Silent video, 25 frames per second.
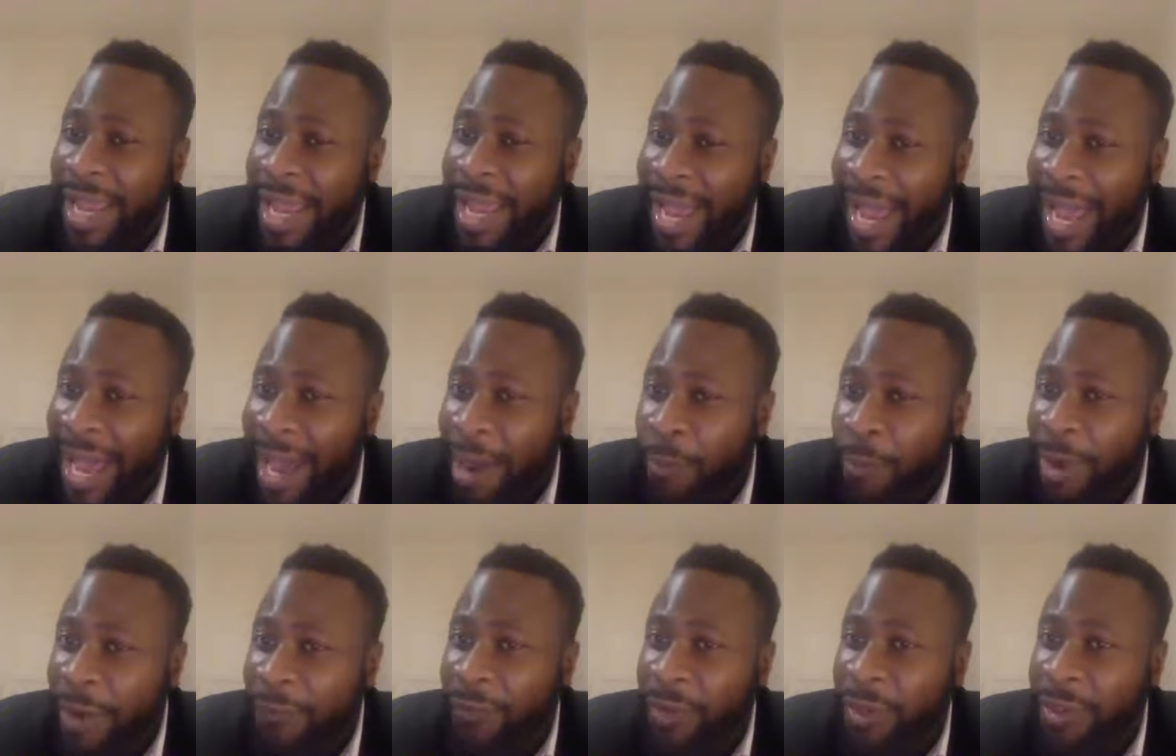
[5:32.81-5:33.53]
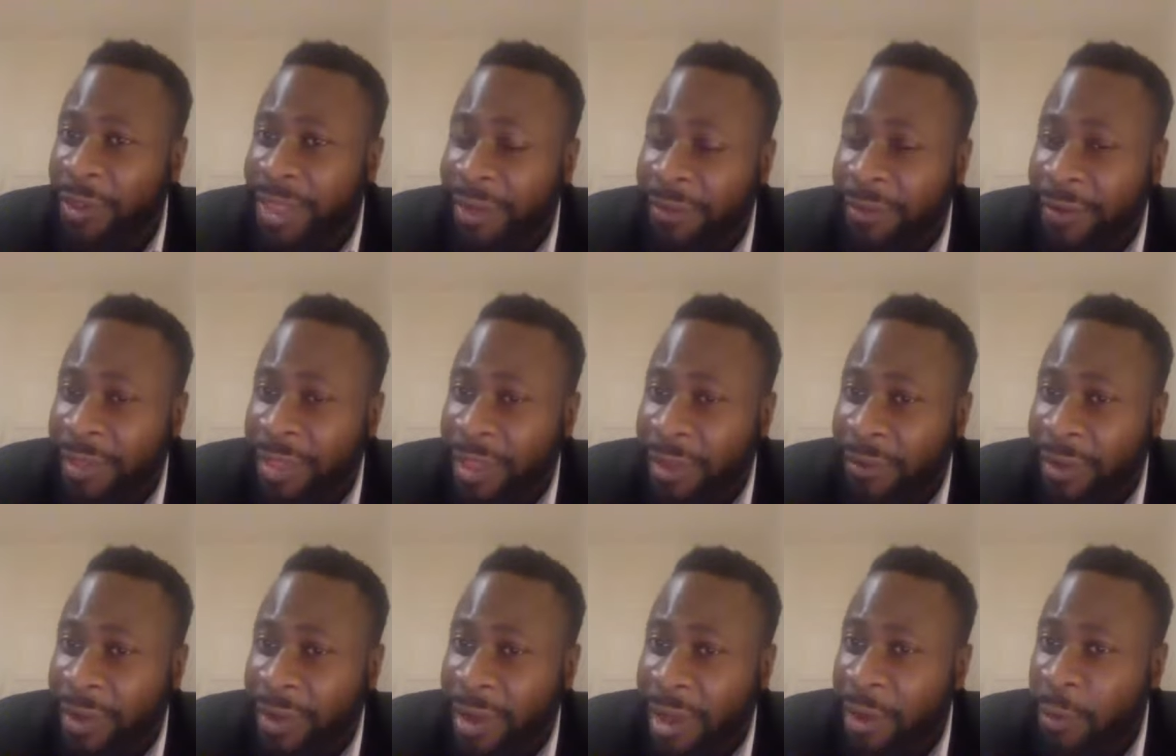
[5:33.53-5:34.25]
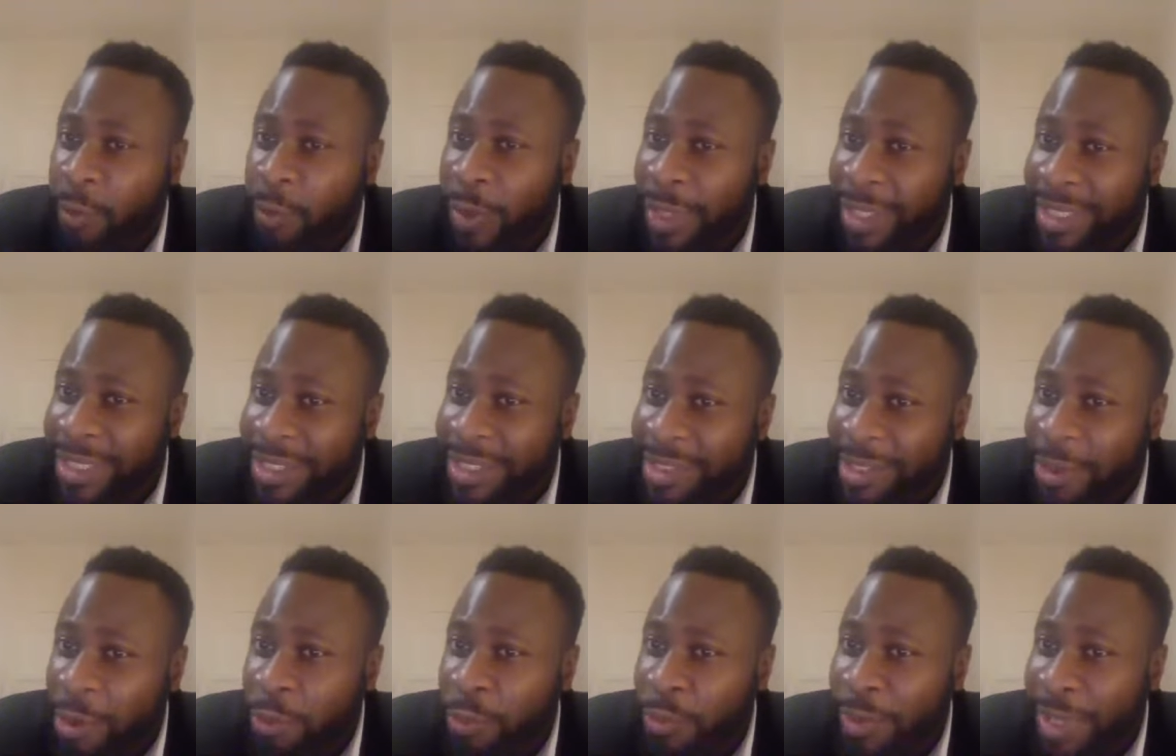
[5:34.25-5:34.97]
However, there, there, we
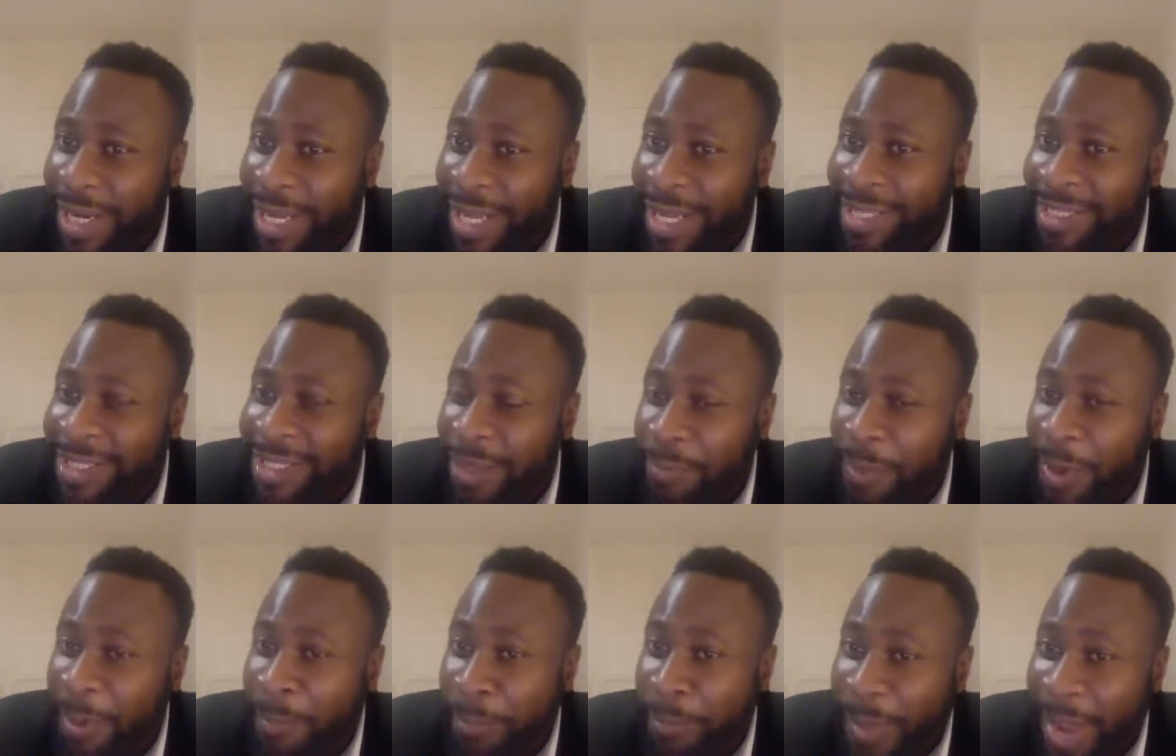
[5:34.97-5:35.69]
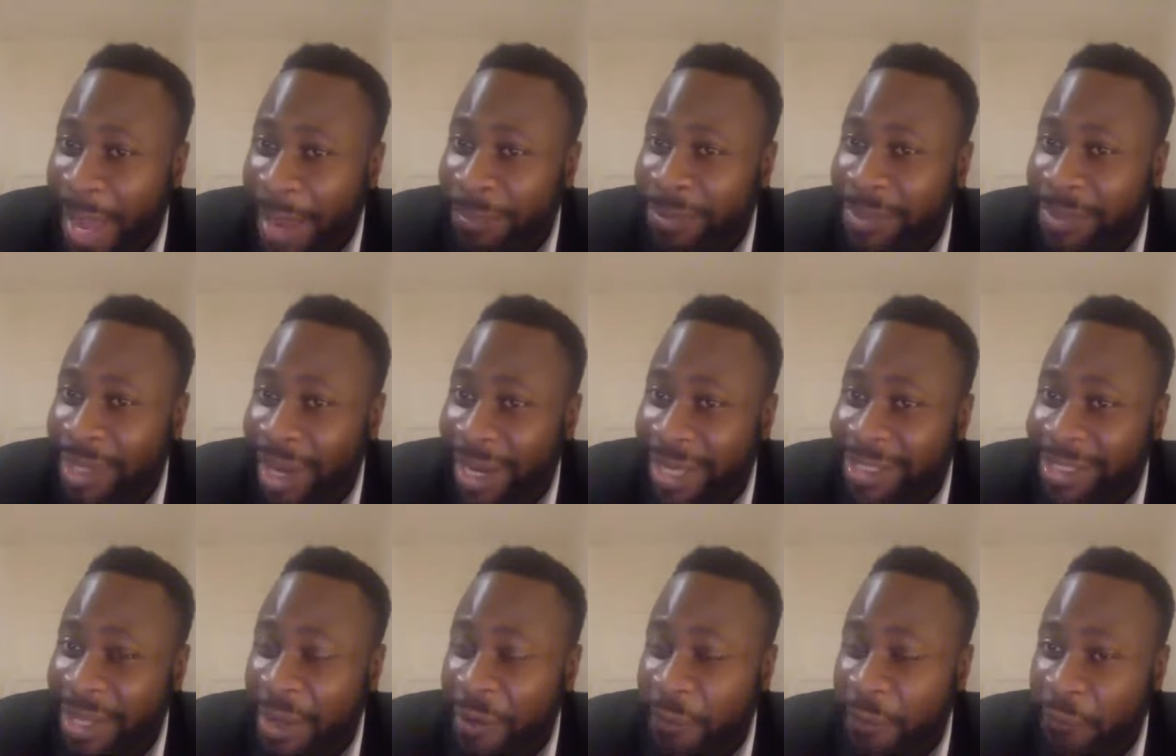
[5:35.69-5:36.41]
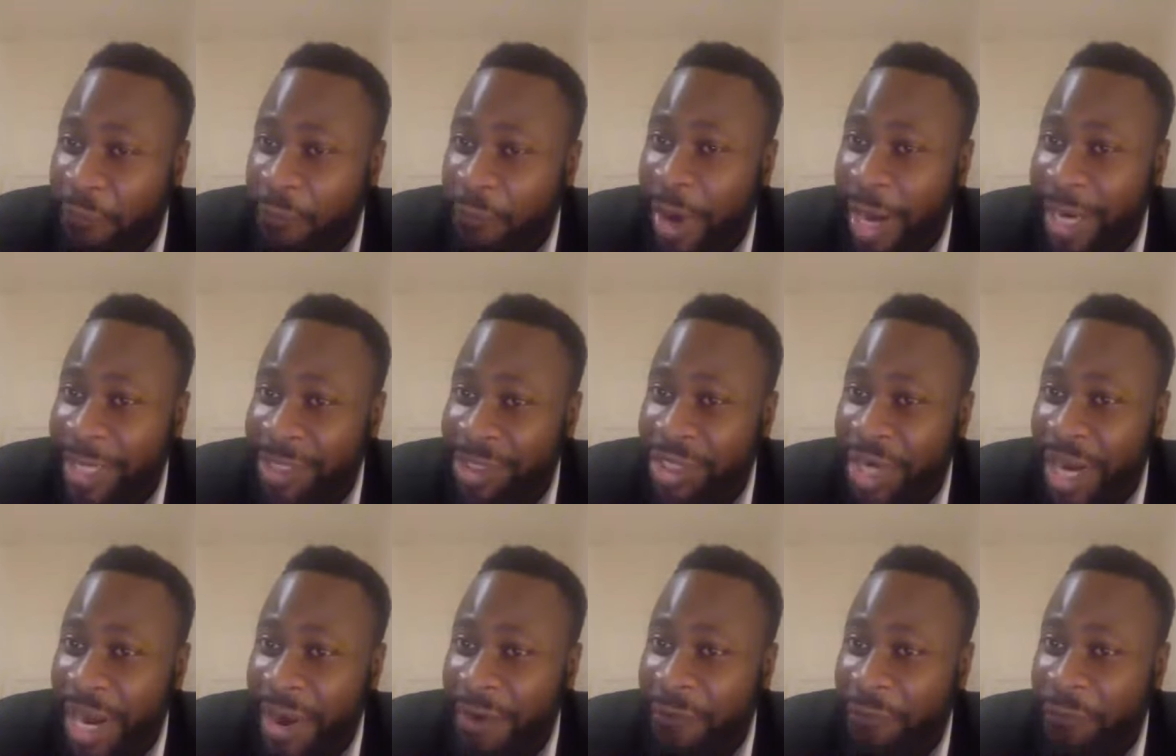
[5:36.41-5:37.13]
still need to be baptized afresh
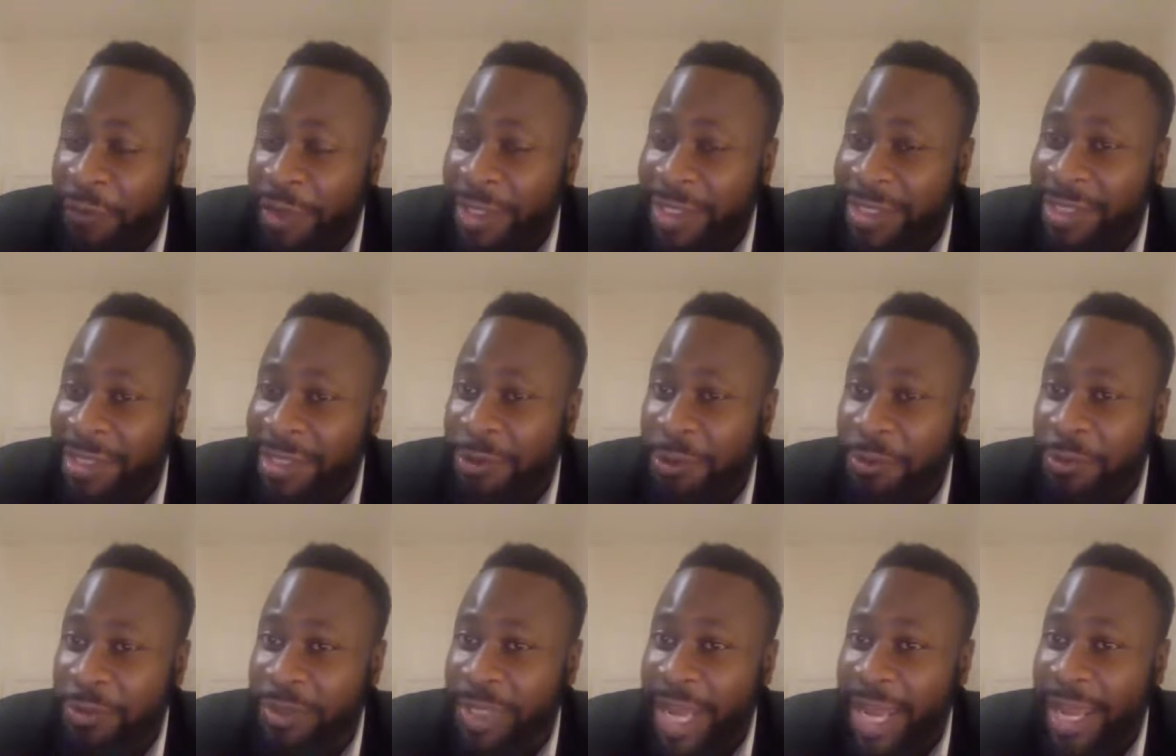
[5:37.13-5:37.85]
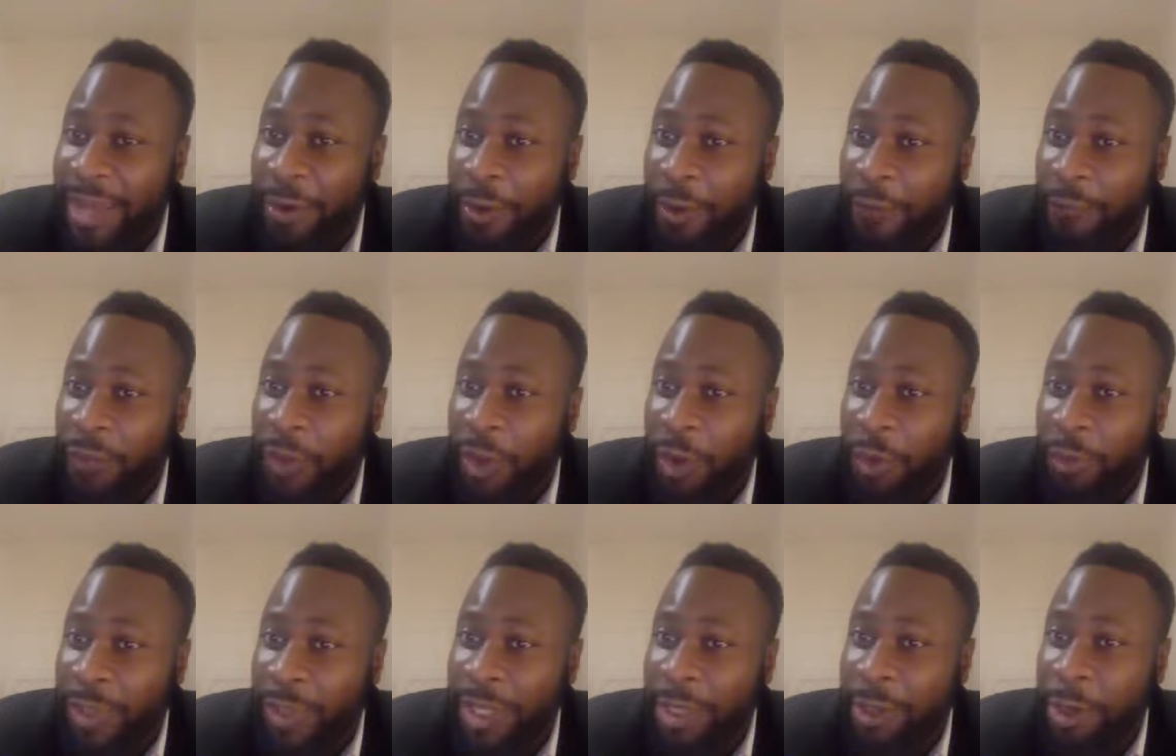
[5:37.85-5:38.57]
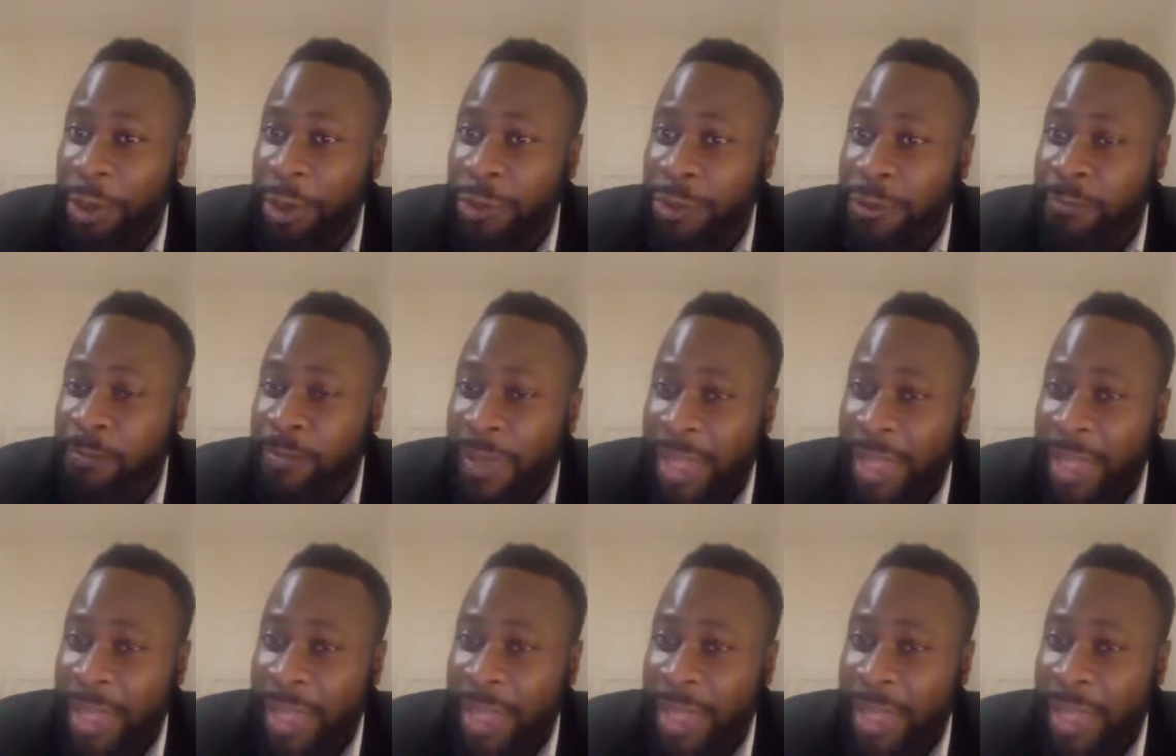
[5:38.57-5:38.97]
every single day of the Holy Ghost.